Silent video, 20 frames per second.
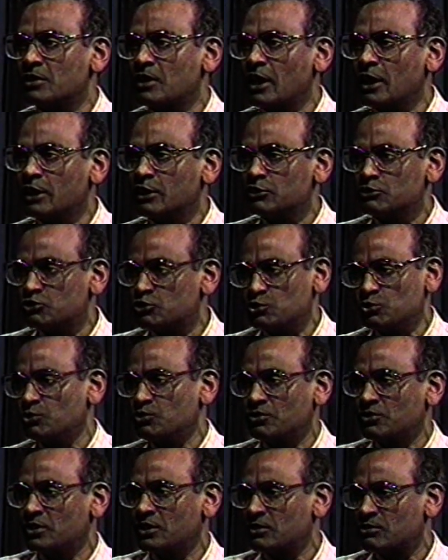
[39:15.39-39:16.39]
I can
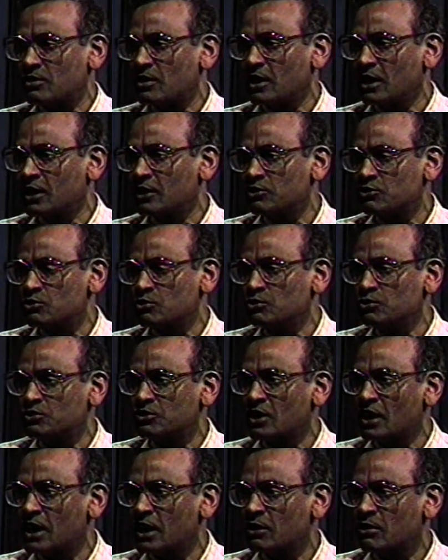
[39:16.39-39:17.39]
choose this, or I can choose
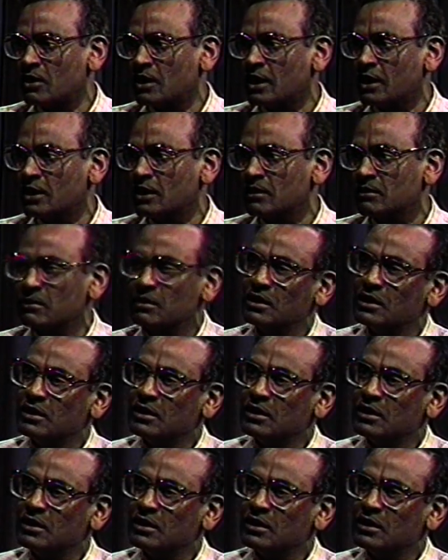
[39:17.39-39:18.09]
that, or I can